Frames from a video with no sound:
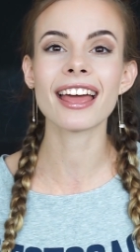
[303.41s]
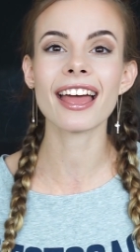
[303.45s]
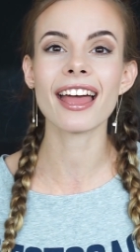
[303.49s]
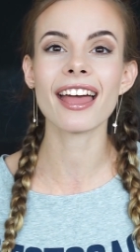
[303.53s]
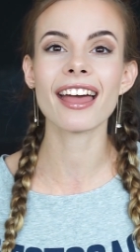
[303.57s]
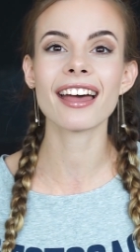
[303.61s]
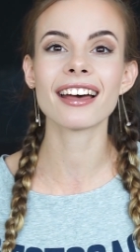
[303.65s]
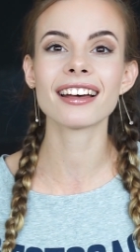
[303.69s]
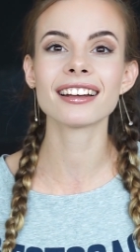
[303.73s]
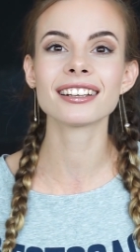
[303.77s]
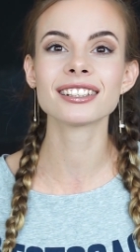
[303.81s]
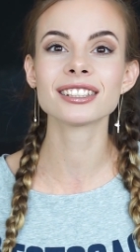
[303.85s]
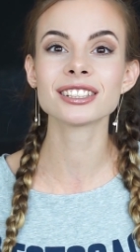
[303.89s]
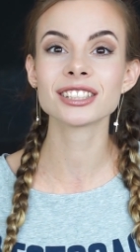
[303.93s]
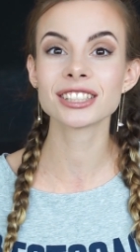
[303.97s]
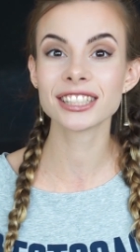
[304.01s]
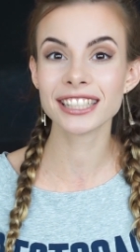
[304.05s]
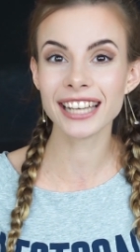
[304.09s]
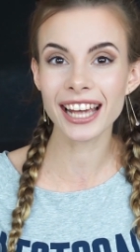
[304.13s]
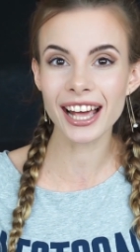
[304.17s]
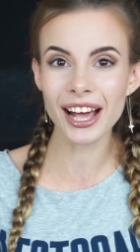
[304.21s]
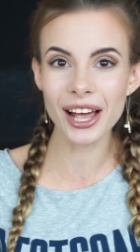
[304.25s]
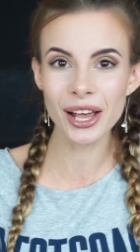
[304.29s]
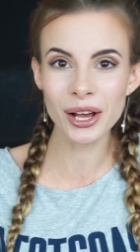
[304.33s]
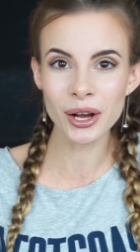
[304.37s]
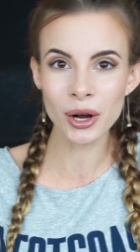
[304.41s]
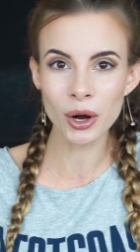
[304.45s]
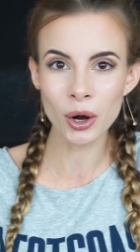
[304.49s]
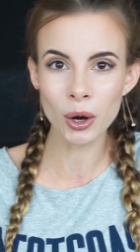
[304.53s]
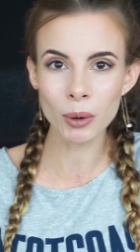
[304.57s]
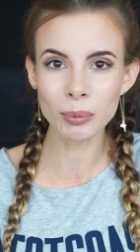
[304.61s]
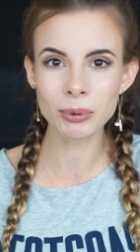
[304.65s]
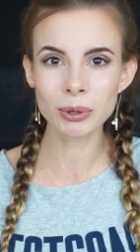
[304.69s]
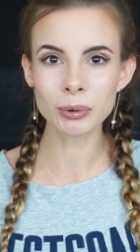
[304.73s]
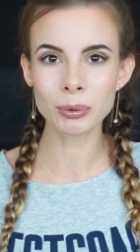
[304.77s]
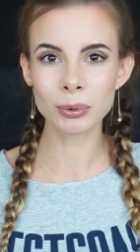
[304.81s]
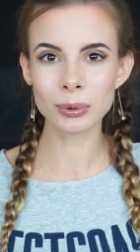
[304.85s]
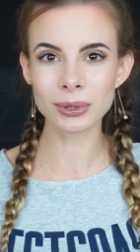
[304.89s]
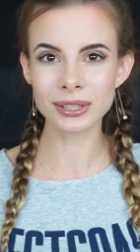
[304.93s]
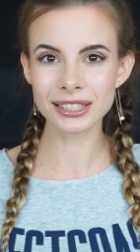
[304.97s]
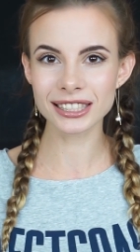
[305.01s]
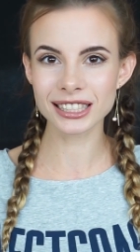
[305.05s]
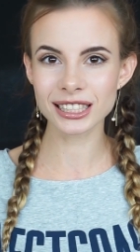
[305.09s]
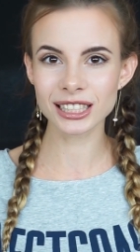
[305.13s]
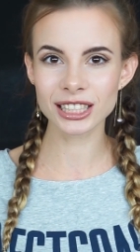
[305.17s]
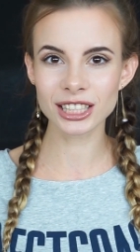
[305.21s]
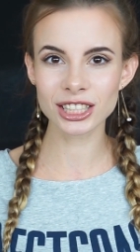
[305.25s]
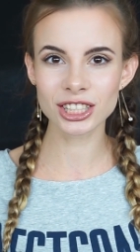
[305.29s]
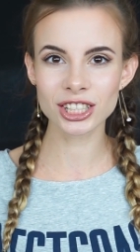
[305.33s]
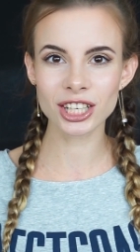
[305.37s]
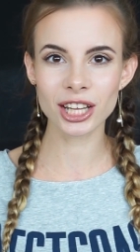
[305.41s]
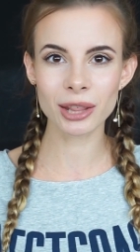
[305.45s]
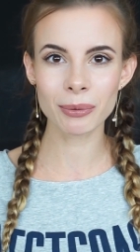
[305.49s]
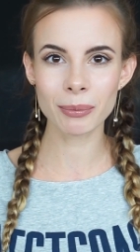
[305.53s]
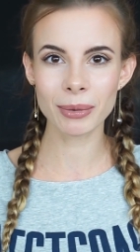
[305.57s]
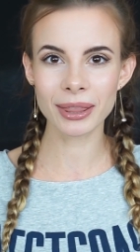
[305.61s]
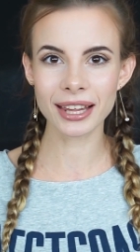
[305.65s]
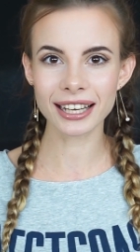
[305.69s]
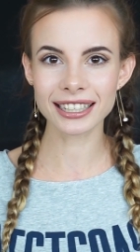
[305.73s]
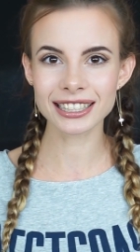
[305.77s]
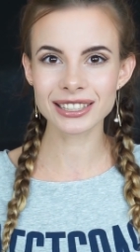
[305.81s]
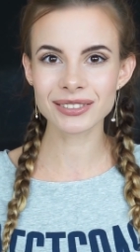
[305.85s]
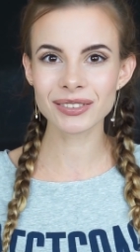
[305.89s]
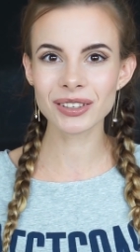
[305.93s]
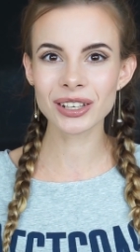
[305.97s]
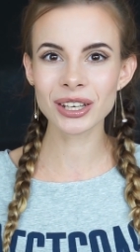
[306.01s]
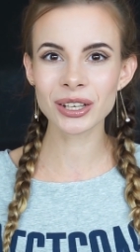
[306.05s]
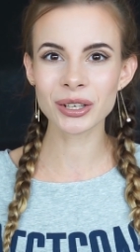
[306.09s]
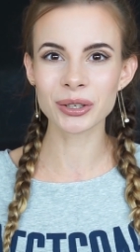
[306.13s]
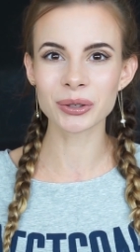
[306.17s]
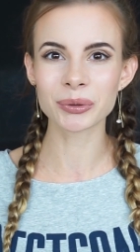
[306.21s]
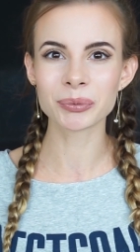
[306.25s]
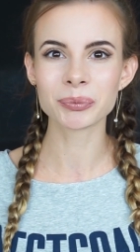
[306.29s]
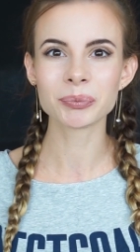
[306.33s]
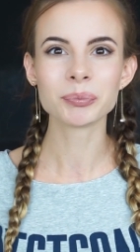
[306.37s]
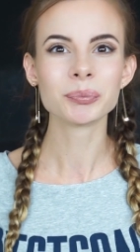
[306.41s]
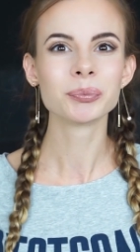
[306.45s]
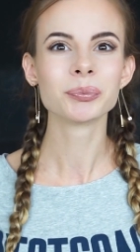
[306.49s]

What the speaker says: And yeah, I hope that we'll see each other in my next video.